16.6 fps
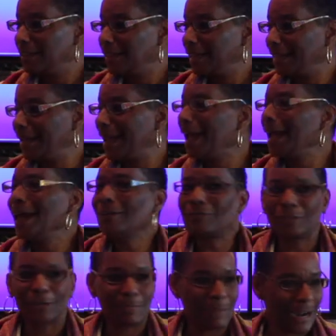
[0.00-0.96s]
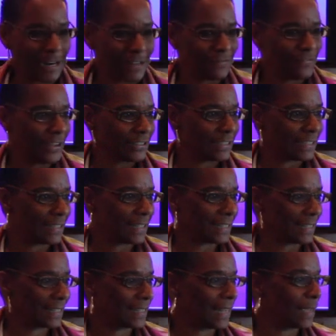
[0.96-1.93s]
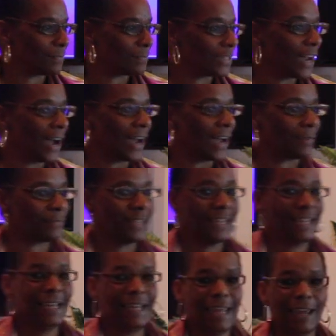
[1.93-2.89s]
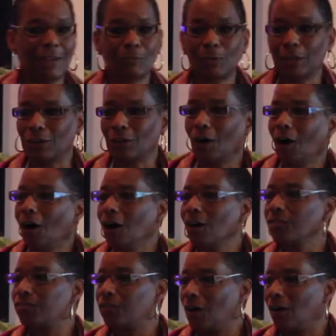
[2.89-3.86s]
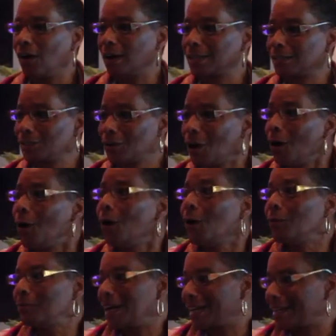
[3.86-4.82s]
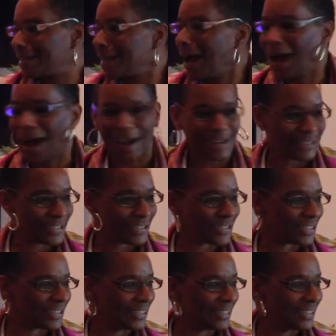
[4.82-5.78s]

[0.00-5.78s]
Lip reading: And everybody felt it at the same time. And we all thought, oh my gosh,